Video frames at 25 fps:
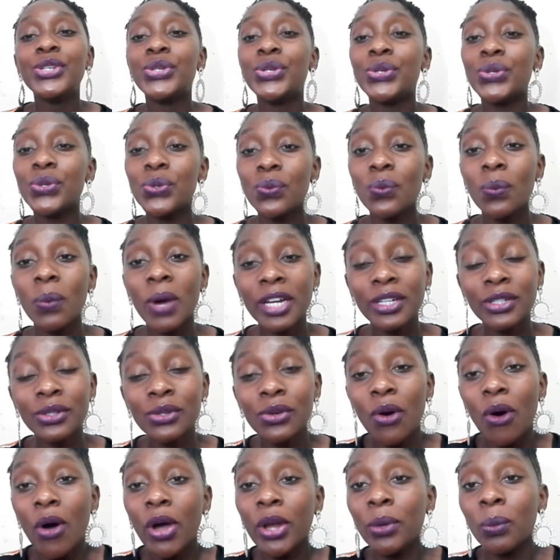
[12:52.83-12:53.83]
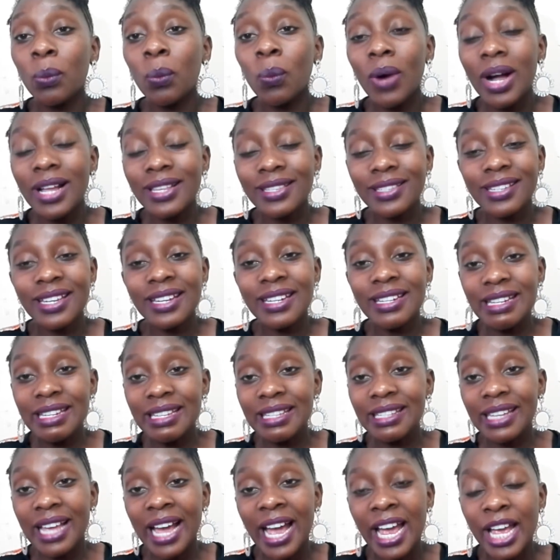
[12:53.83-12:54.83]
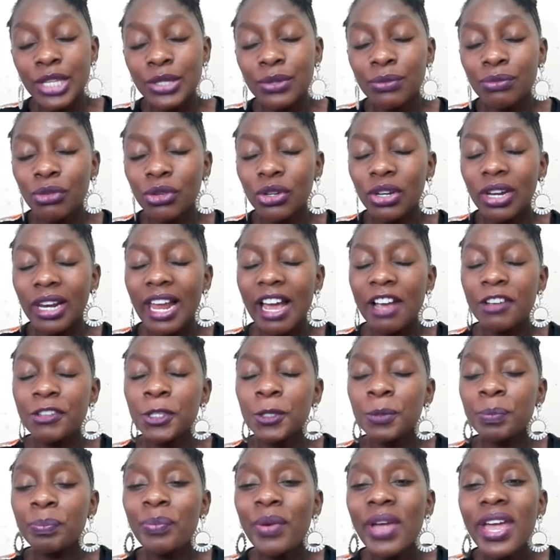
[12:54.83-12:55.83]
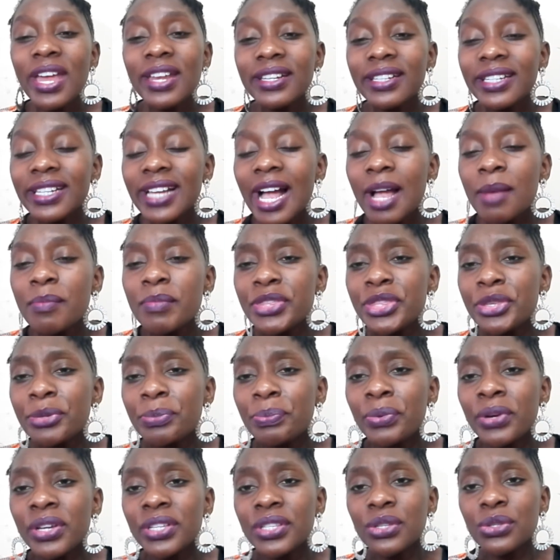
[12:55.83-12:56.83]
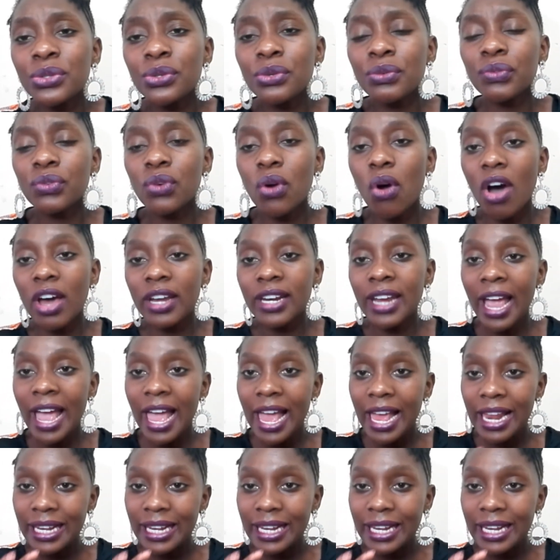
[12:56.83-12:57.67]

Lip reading: Do what God wants and desires for your life. Spend time in the presence of God.